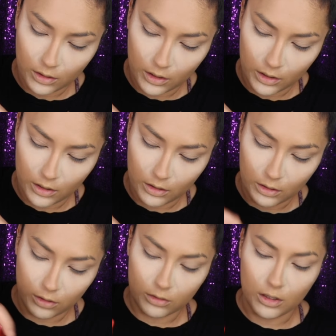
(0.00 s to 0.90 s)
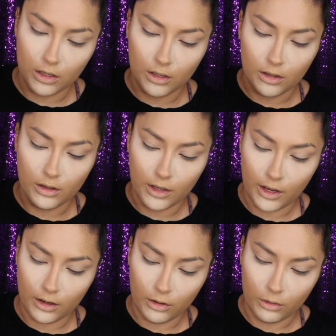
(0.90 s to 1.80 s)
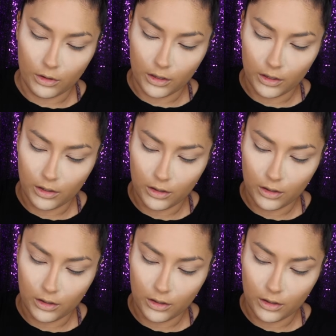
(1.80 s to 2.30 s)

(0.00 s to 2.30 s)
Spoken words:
I need to close that, don't I?